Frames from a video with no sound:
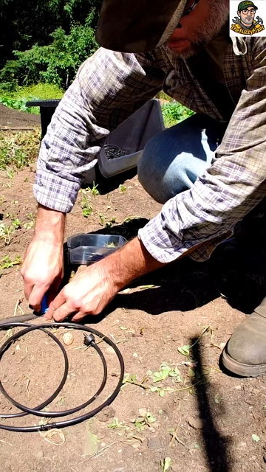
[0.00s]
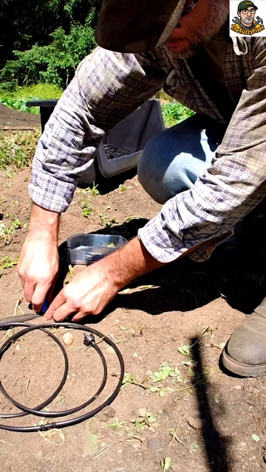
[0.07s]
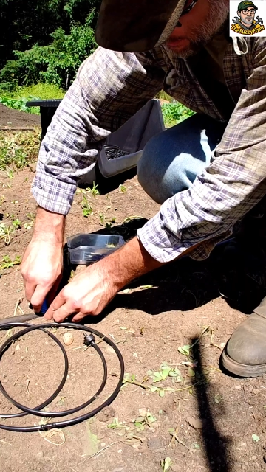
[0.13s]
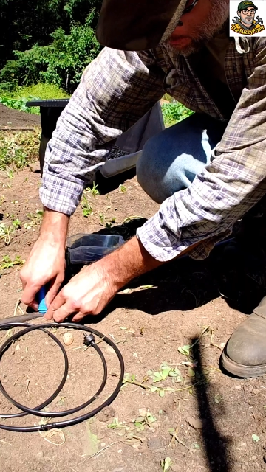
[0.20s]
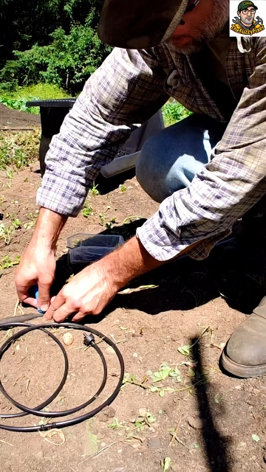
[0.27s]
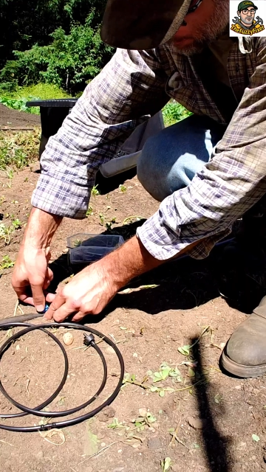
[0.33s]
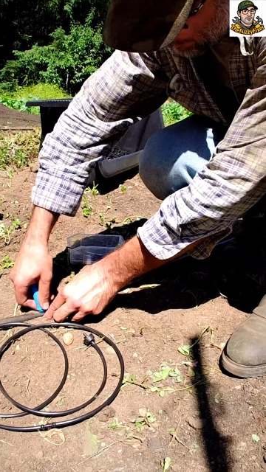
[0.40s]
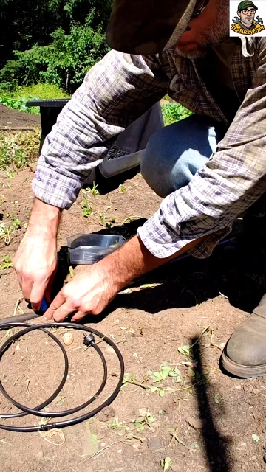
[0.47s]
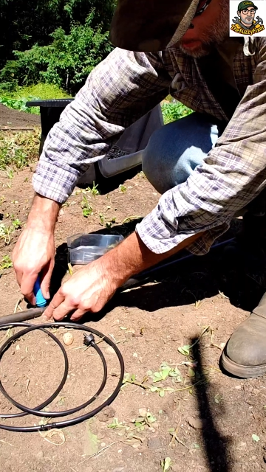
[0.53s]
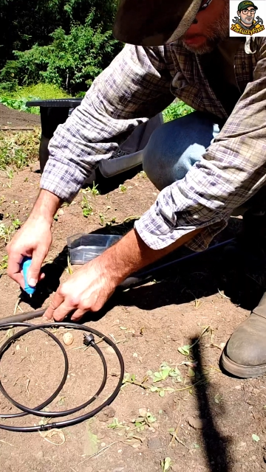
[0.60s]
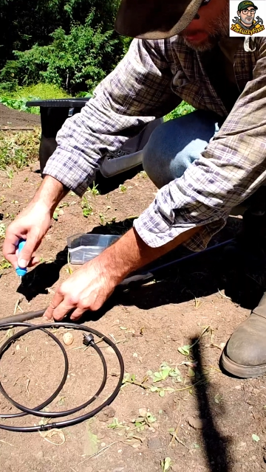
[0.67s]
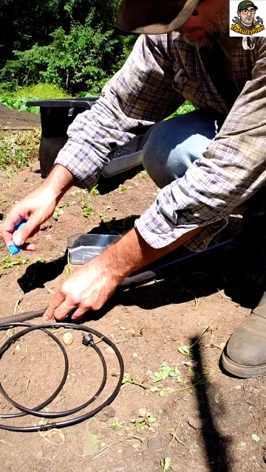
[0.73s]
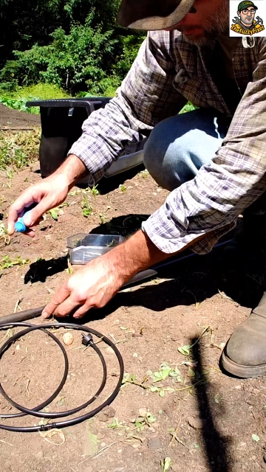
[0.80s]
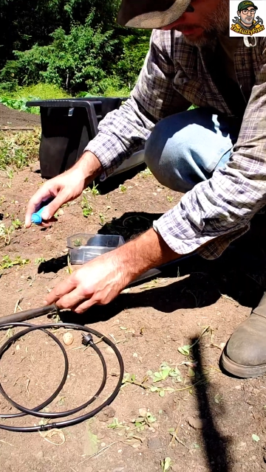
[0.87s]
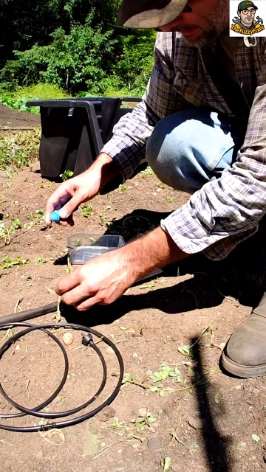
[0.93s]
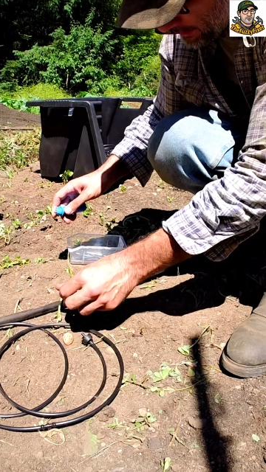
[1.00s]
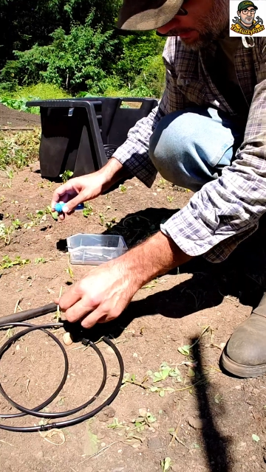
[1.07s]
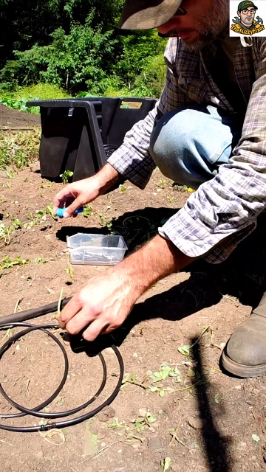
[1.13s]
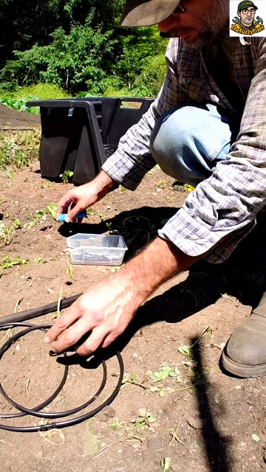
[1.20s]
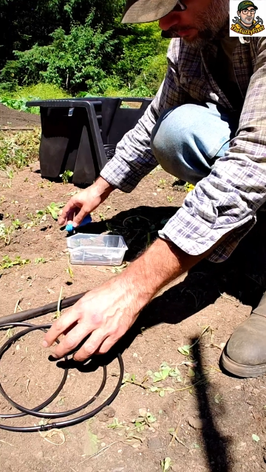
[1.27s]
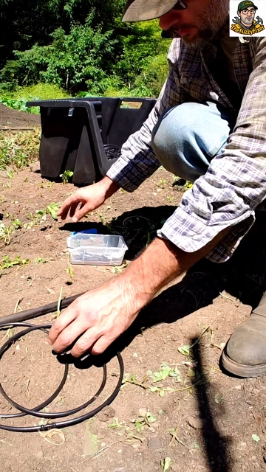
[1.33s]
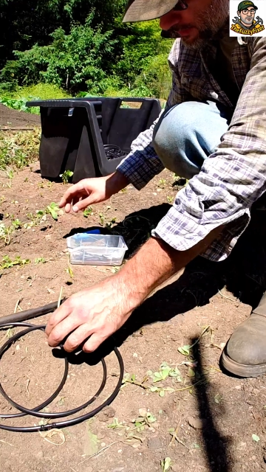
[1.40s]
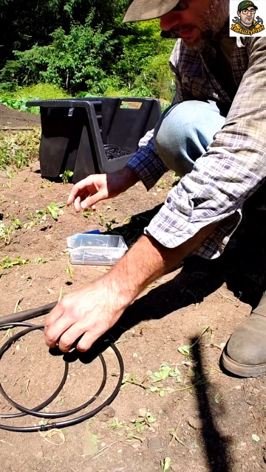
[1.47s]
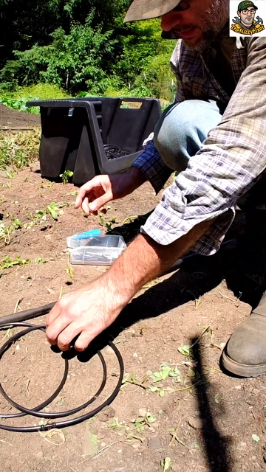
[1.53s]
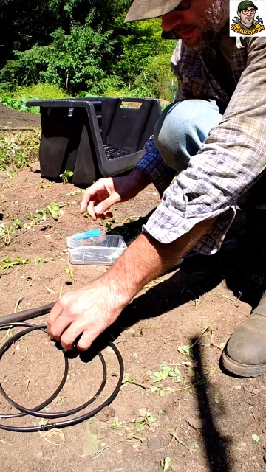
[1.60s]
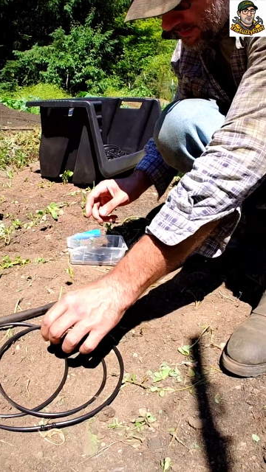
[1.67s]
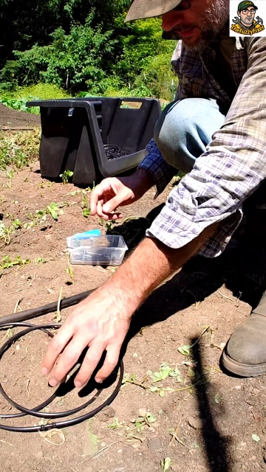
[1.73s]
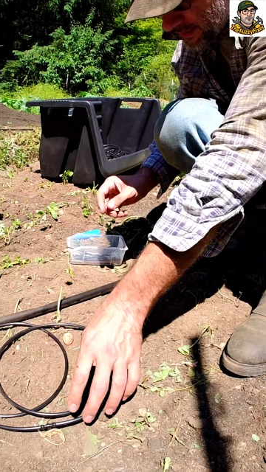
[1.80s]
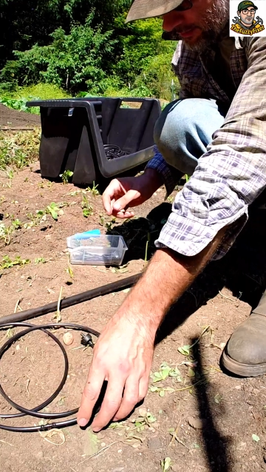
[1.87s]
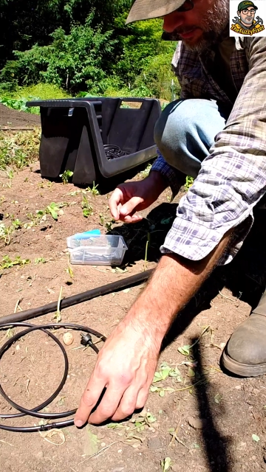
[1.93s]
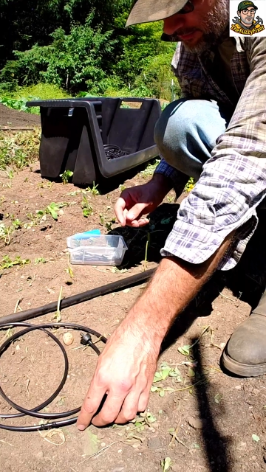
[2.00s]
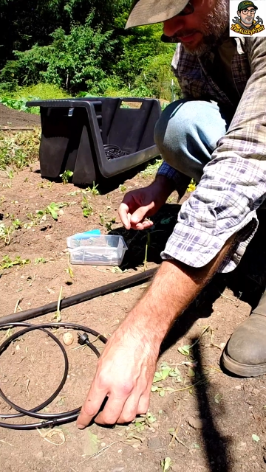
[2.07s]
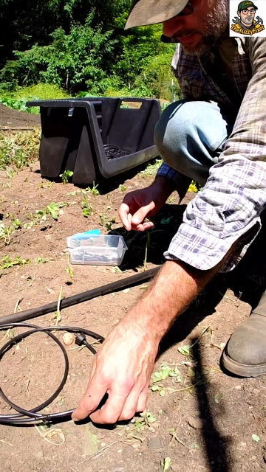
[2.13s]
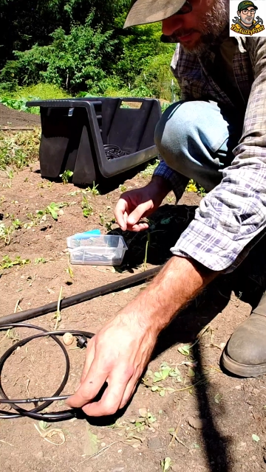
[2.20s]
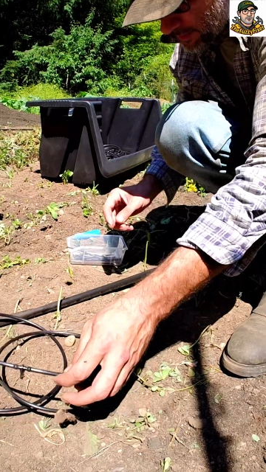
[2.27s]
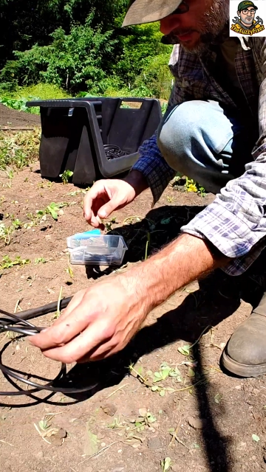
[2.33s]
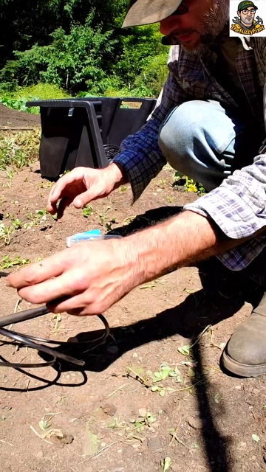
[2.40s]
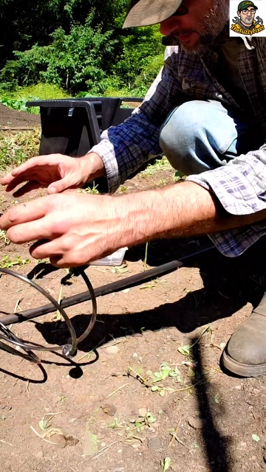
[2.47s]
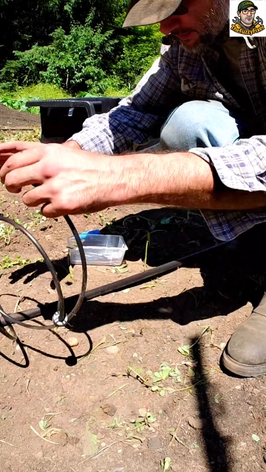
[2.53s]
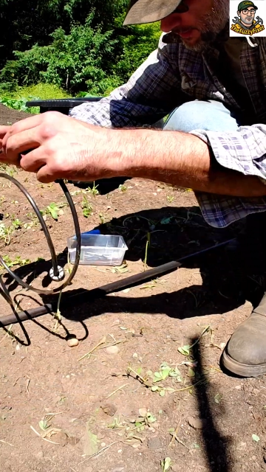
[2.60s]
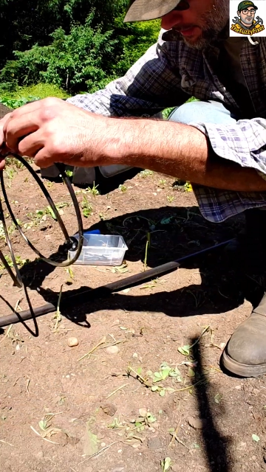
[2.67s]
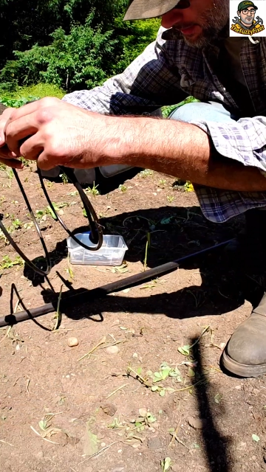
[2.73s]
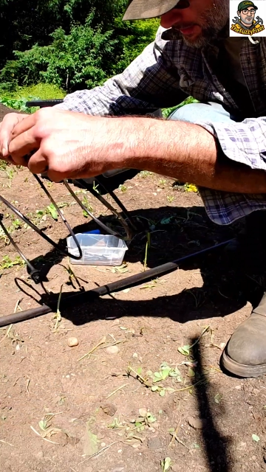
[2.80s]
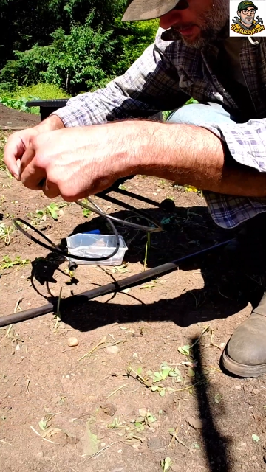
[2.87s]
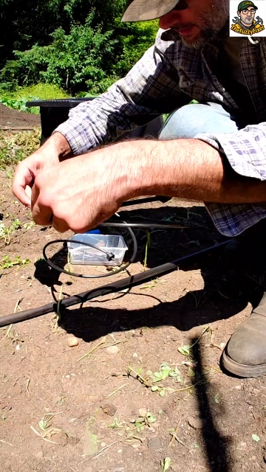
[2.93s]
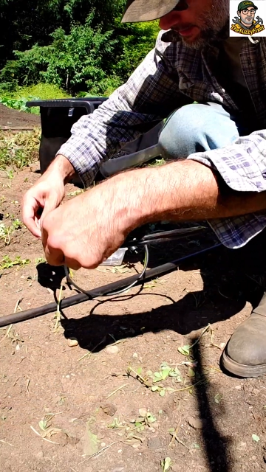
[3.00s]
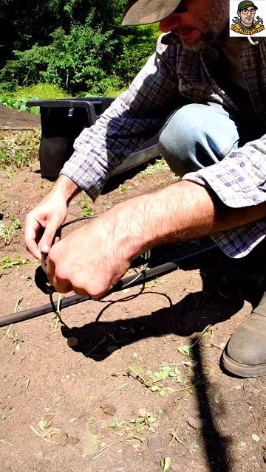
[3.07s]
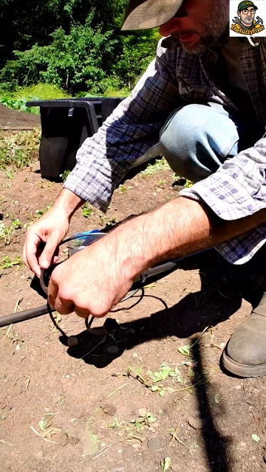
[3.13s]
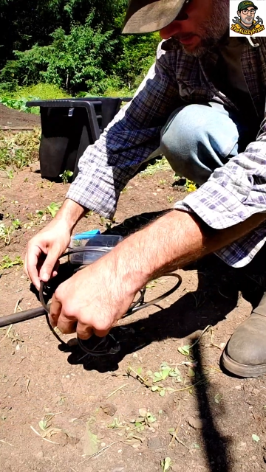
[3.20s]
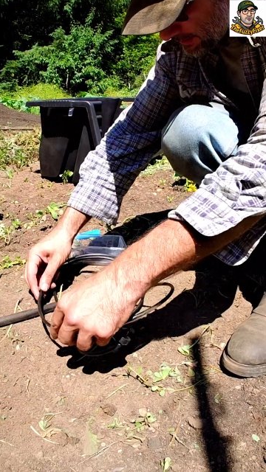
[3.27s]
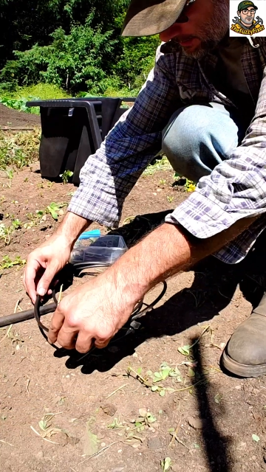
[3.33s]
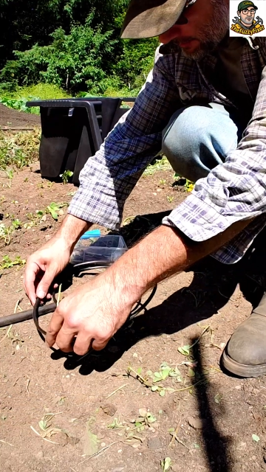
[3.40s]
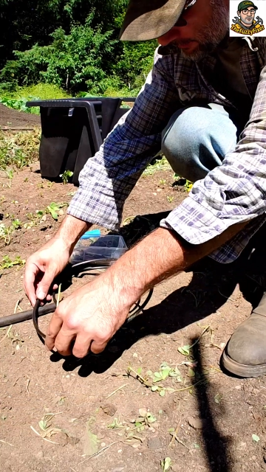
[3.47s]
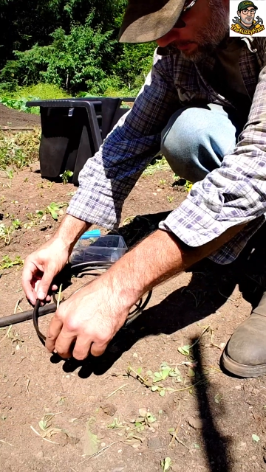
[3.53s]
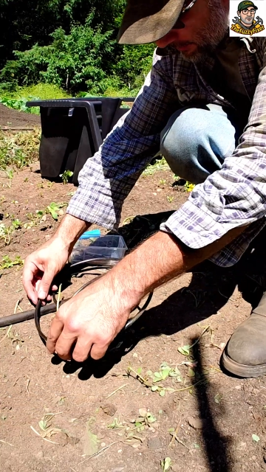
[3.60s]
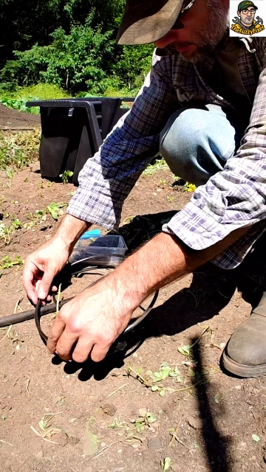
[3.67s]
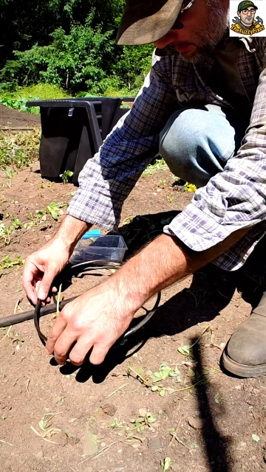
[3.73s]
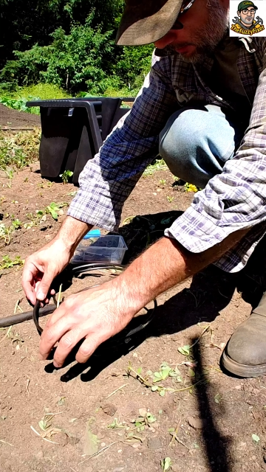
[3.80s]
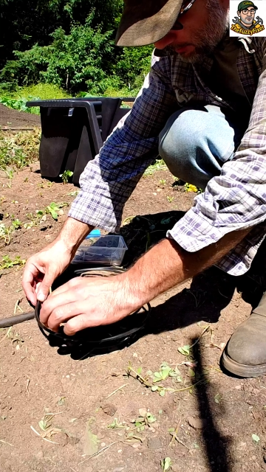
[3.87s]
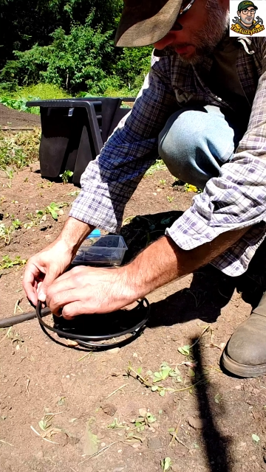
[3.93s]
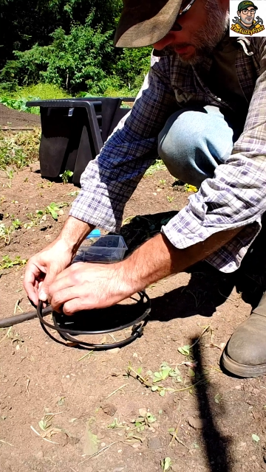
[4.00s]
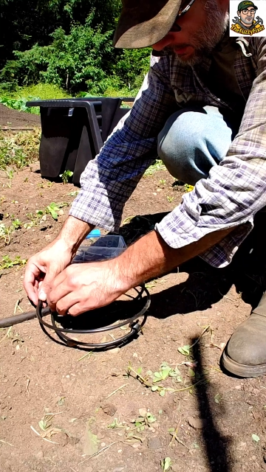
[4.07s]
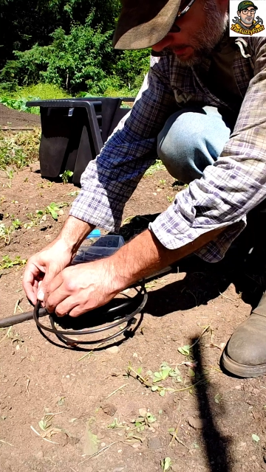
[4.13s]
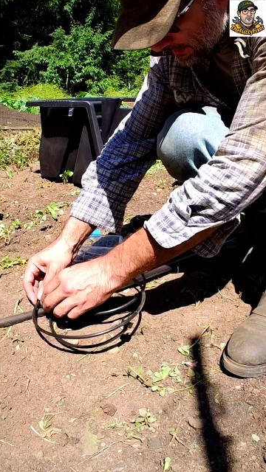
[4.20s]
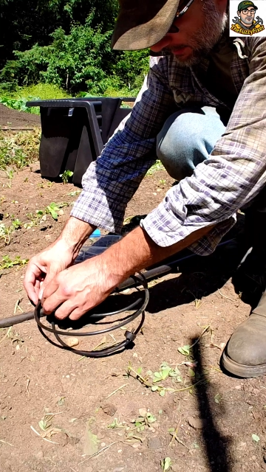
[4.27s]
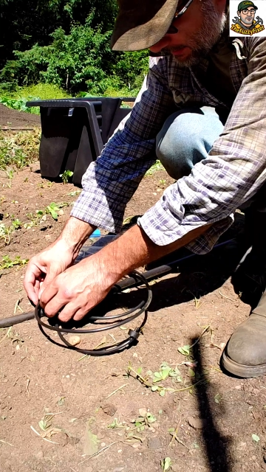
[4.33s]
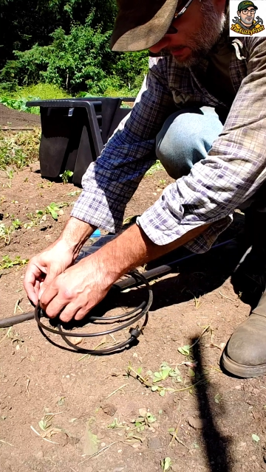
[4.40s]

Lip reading: Nobody's mouth can be seen.